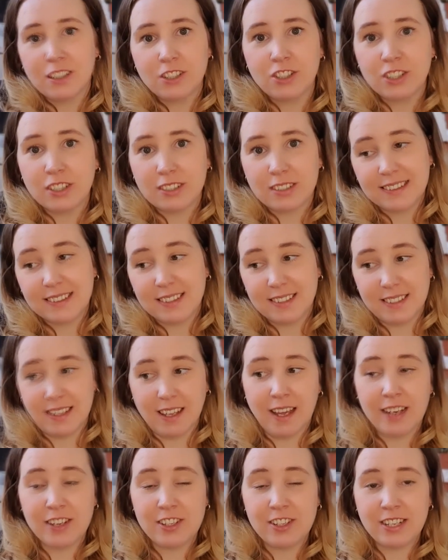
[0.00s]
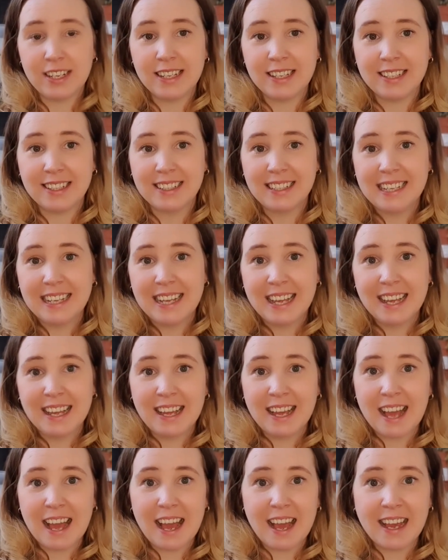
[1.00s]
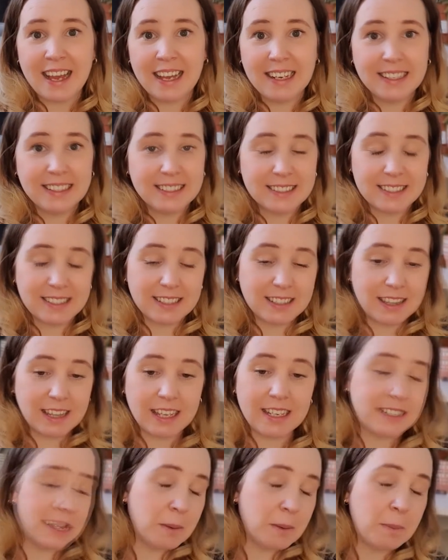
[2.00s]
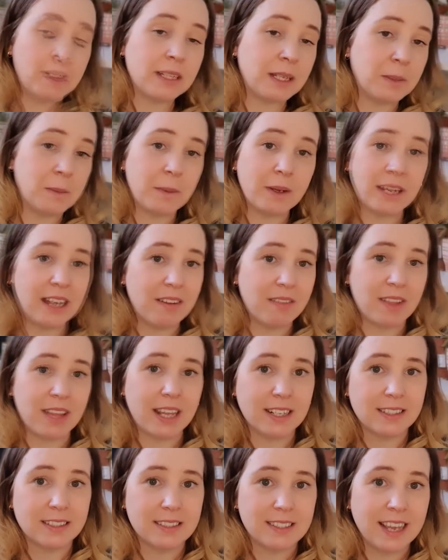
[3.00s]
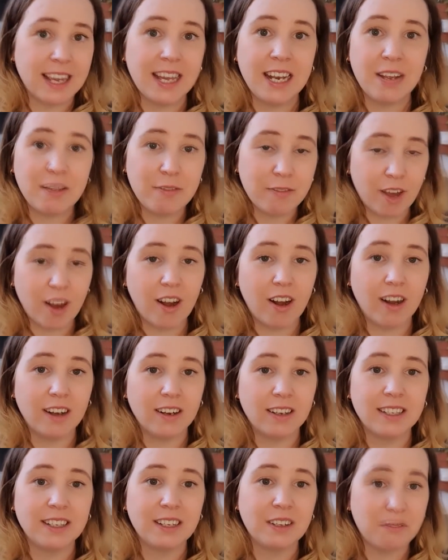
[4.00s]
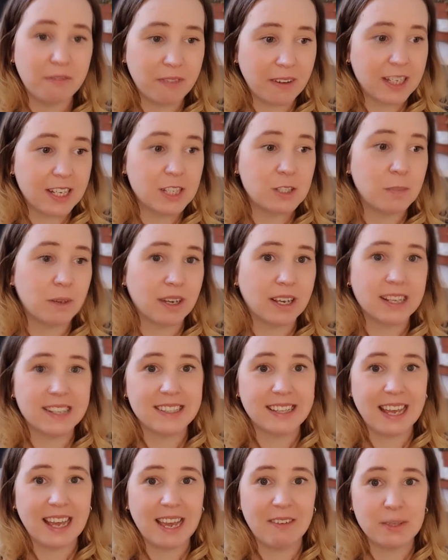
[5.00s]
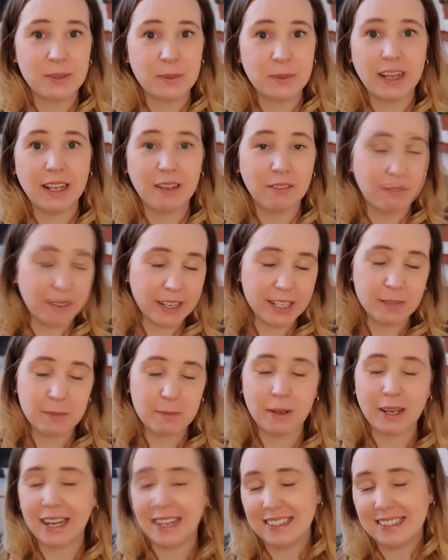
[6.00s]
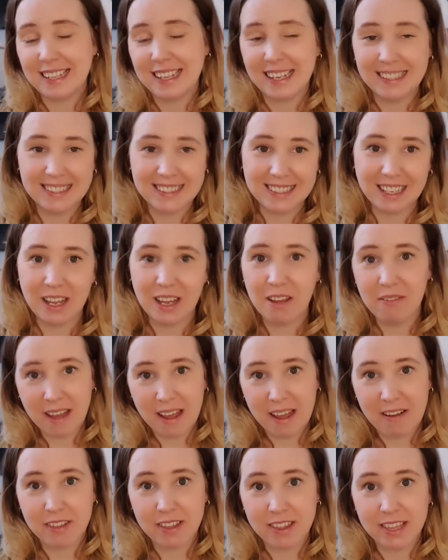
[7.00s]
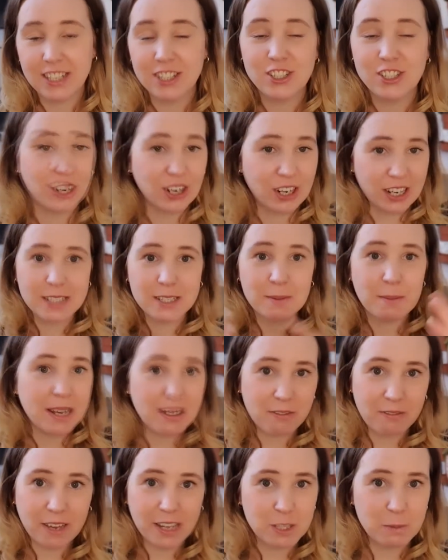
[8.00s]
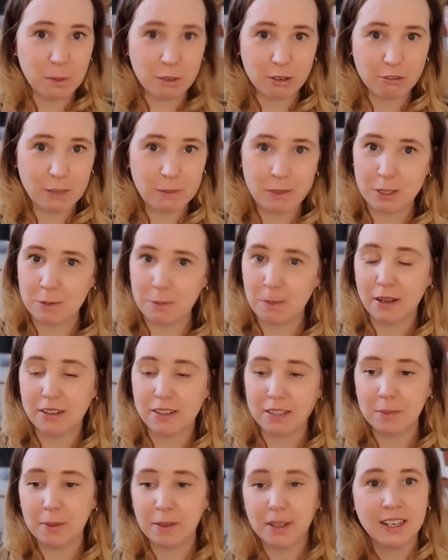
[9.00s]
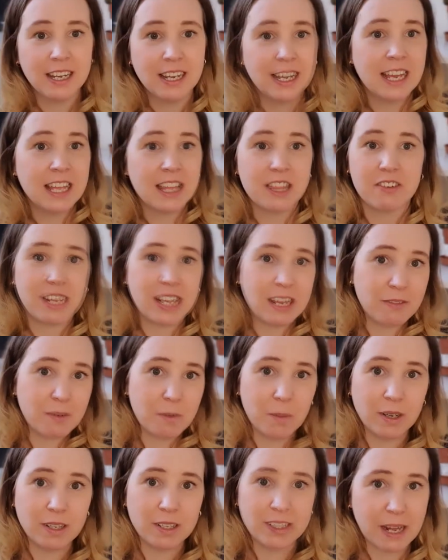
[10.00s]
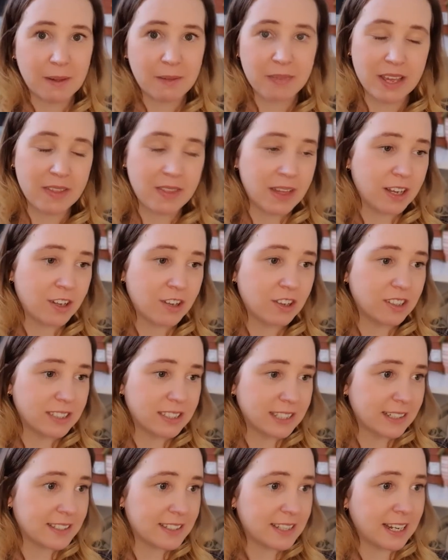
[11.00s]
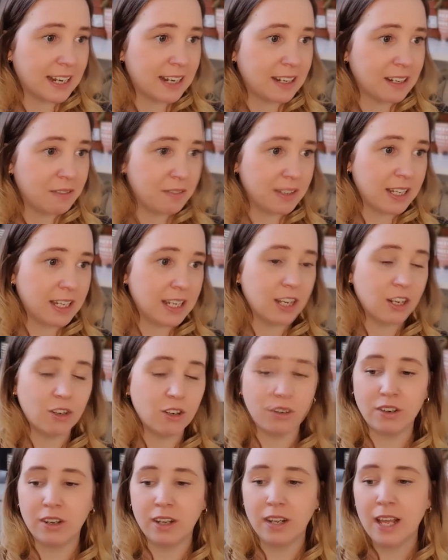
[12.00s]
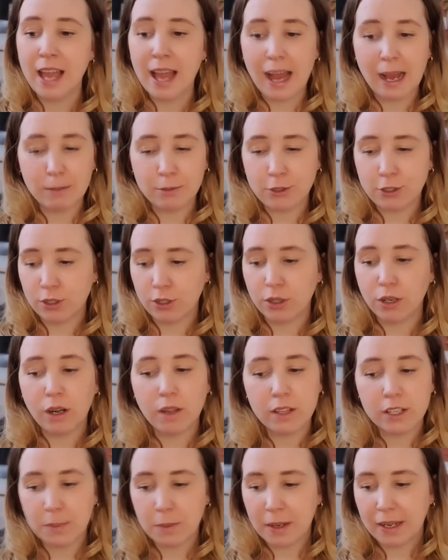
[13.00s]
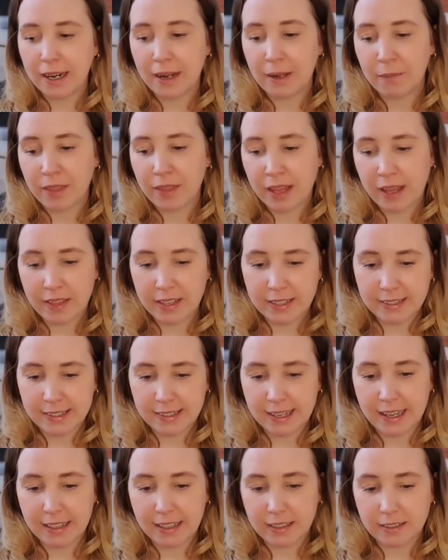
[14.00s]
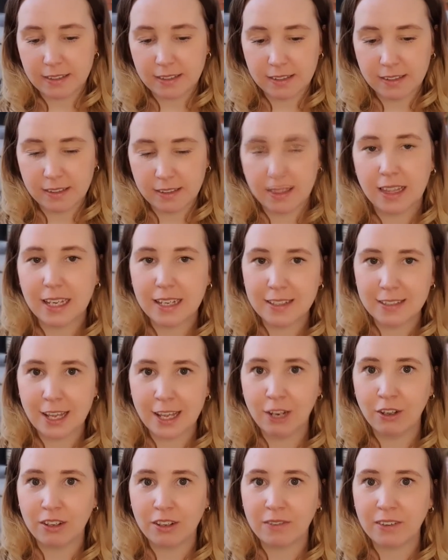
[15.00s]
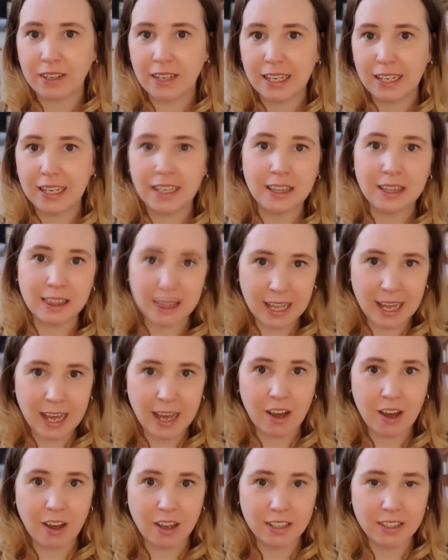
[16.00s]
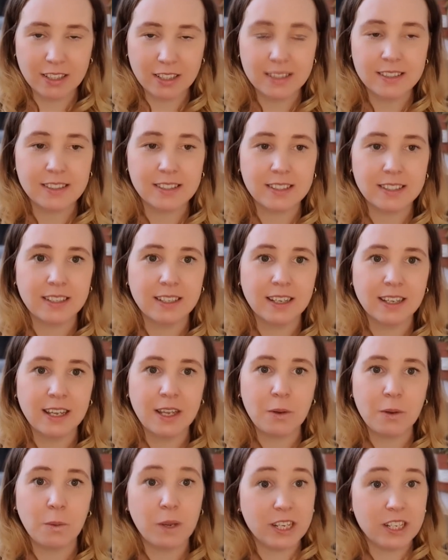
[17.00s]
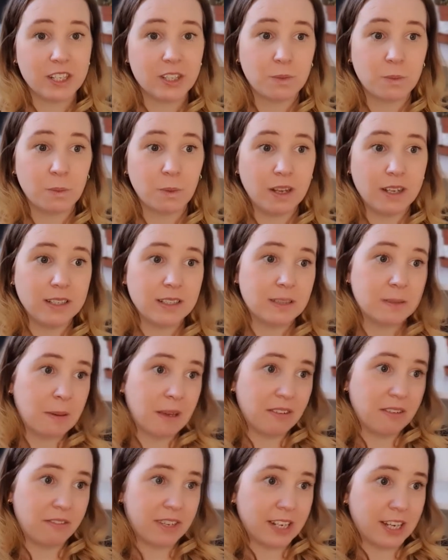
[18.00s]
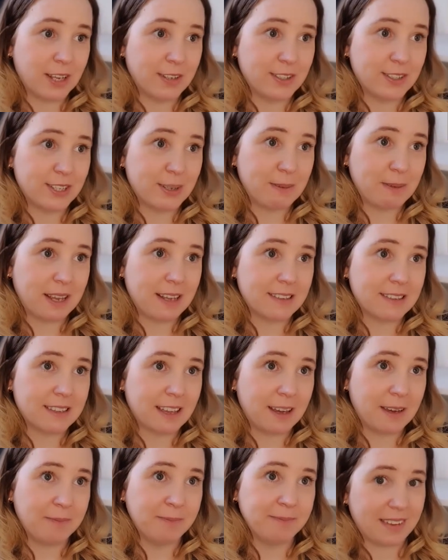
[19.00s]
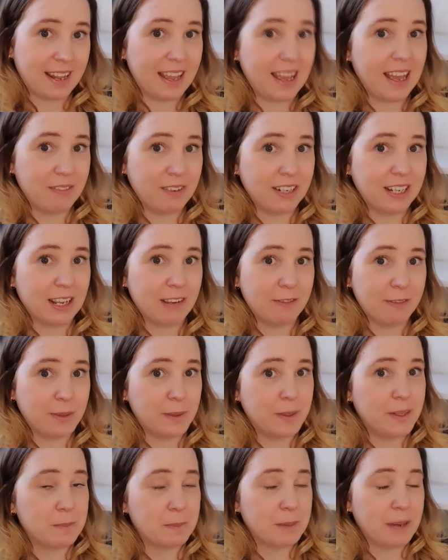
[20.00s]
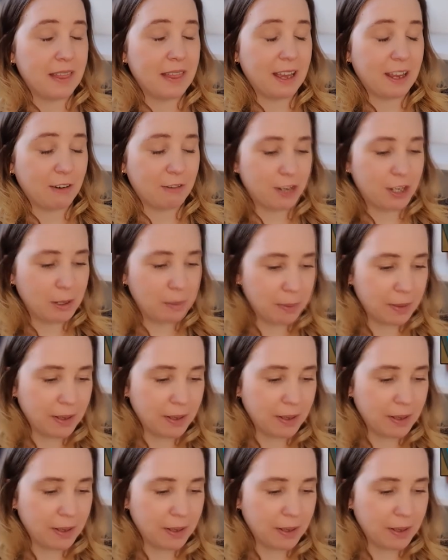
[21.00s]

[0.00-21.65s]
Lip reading: Just search it and they typically will have the answer, and if not, Facebook is there as well, and Facebook has the answer of everything. Join as many Facebook groups as possible. There are even ones out there that are called Accidentally Vegan, or I'm sure there's one out there that says things that look vegan that aren't, which was my video 2 weeks ago, heavily influenced by that group.